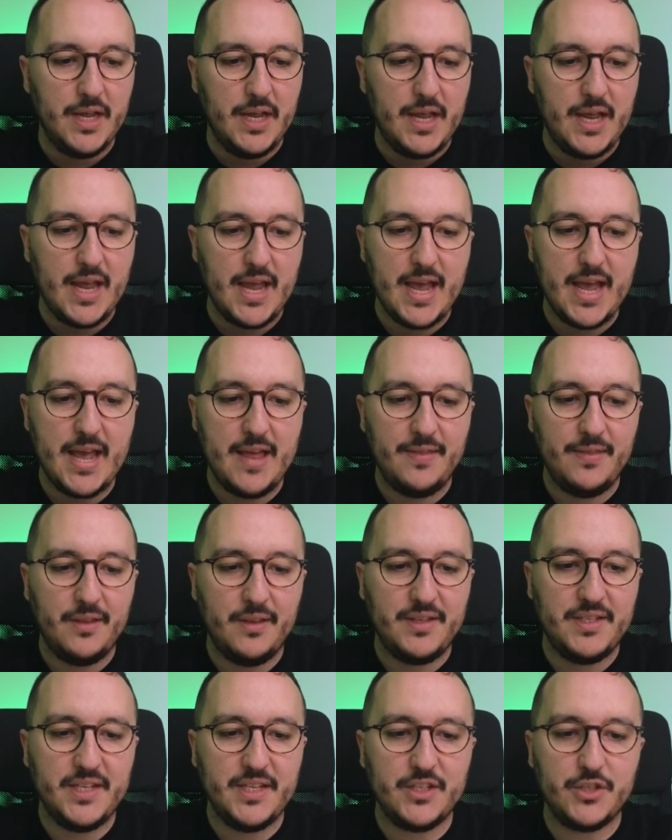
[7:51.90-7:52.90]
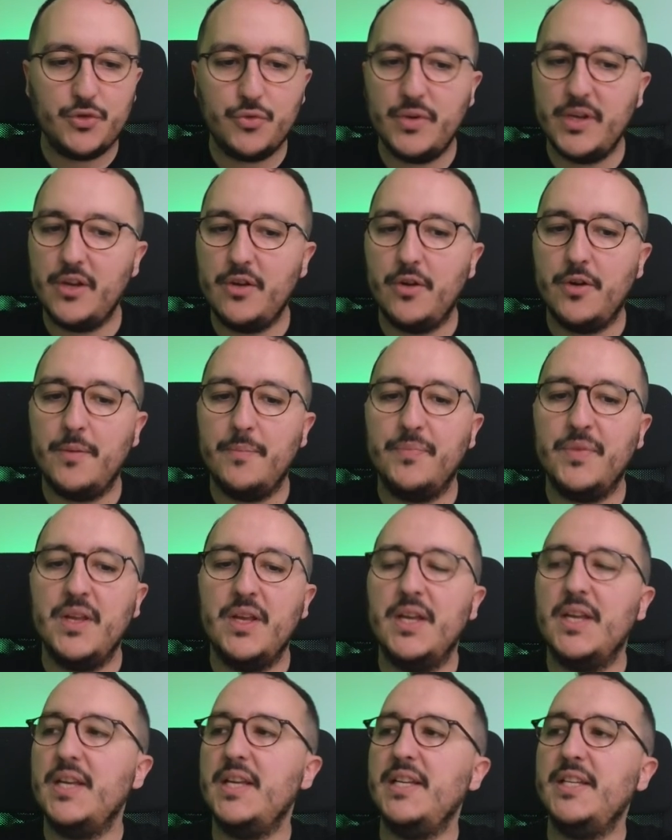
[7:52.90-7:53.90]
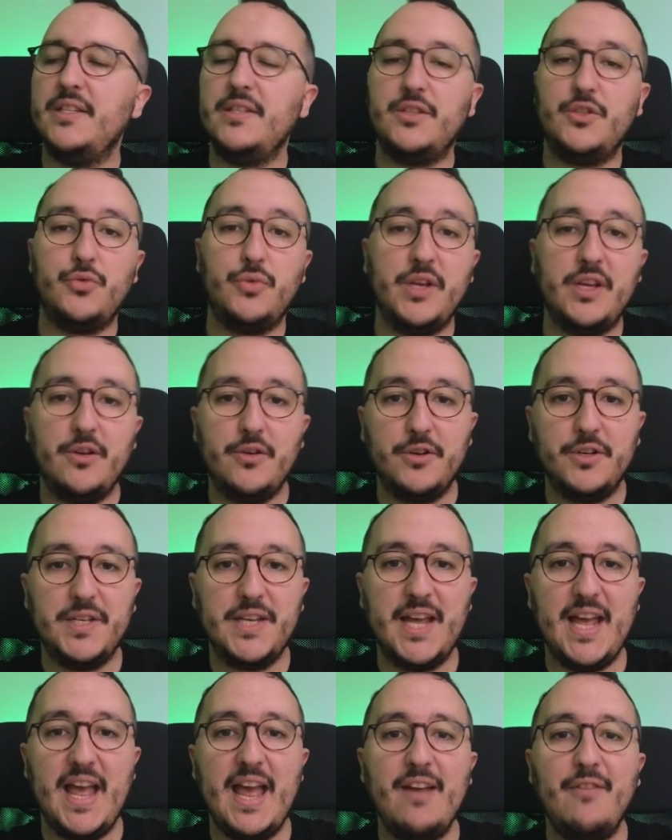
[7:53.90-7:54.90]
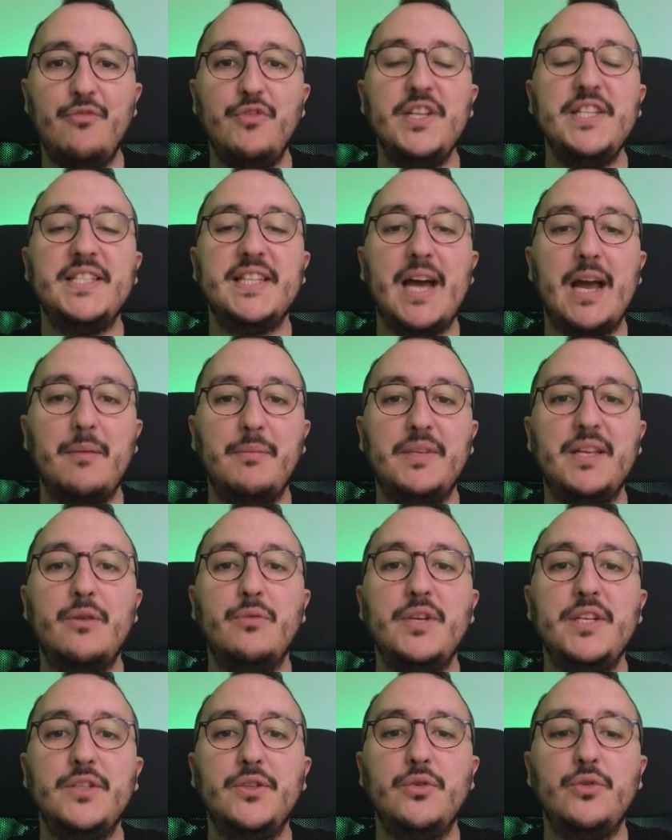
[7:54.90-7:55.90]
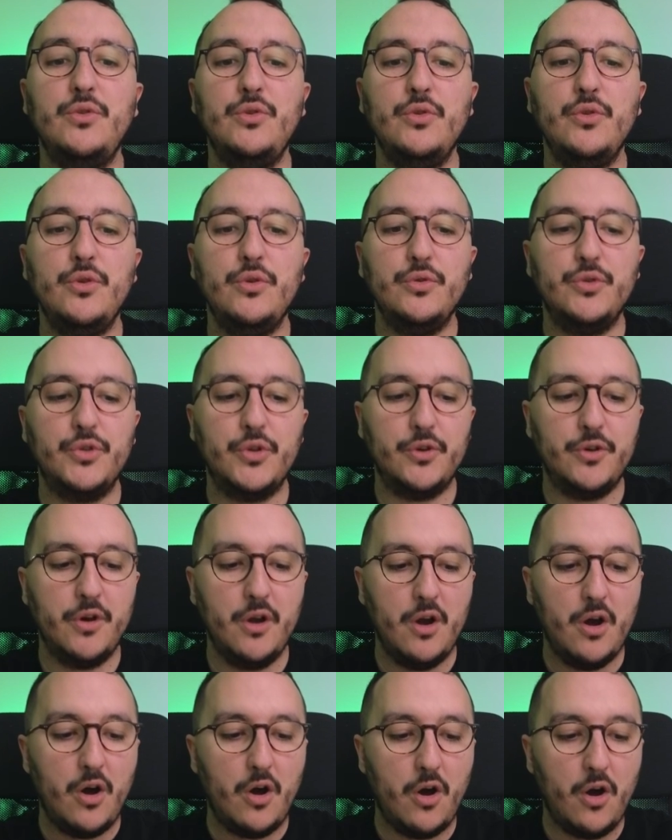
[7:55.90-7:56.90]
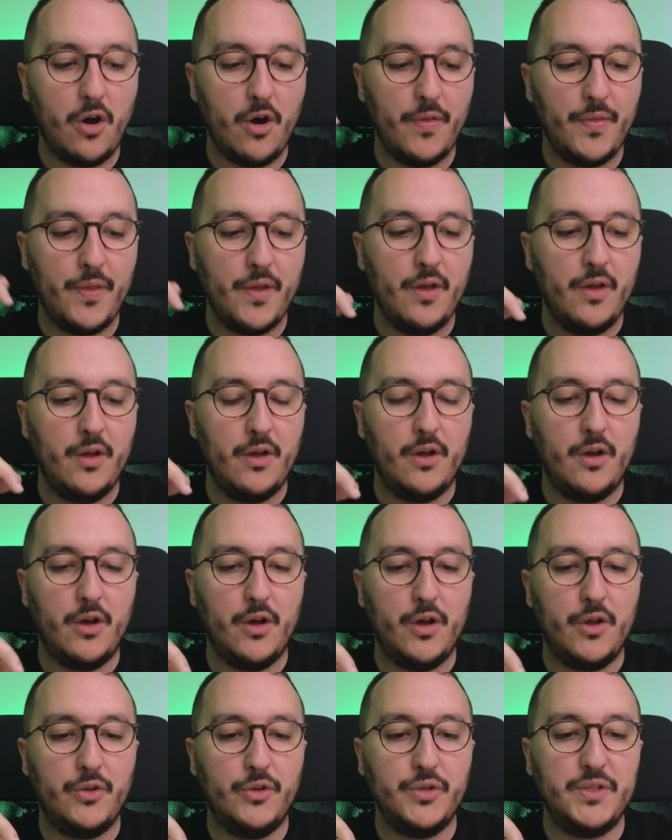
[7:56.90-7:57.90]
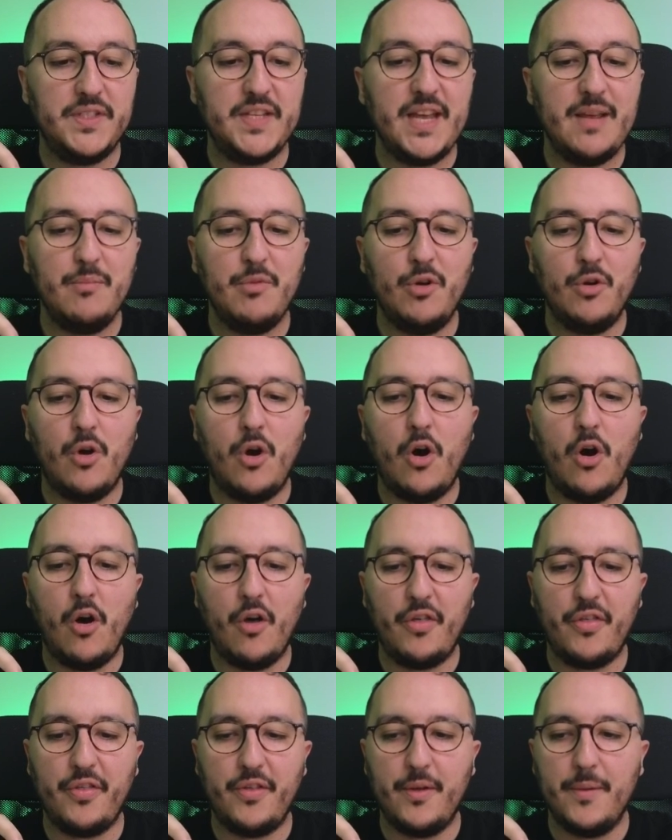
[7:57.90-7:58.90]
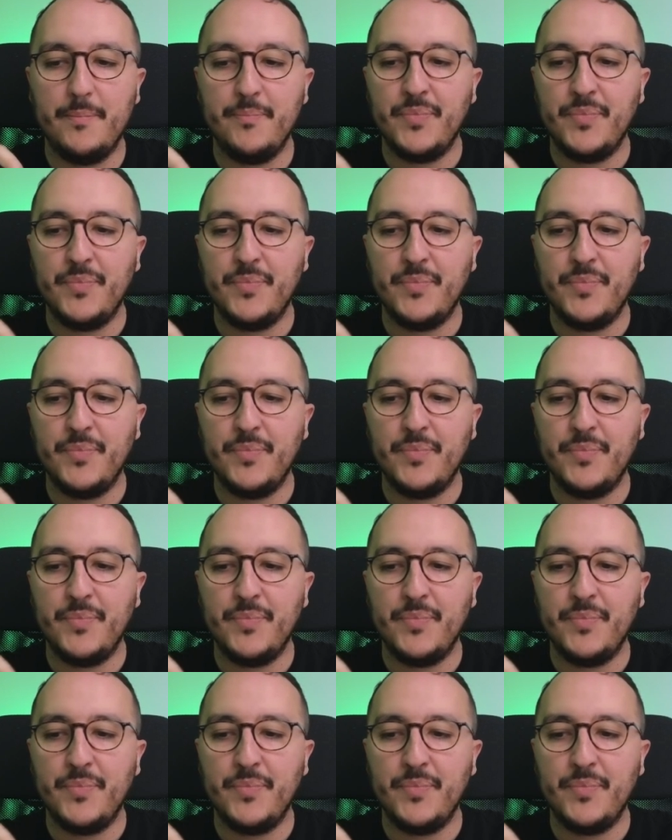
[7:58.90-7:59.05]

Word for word: And this trigger is triggered every time there is a new user on uh, the table auth.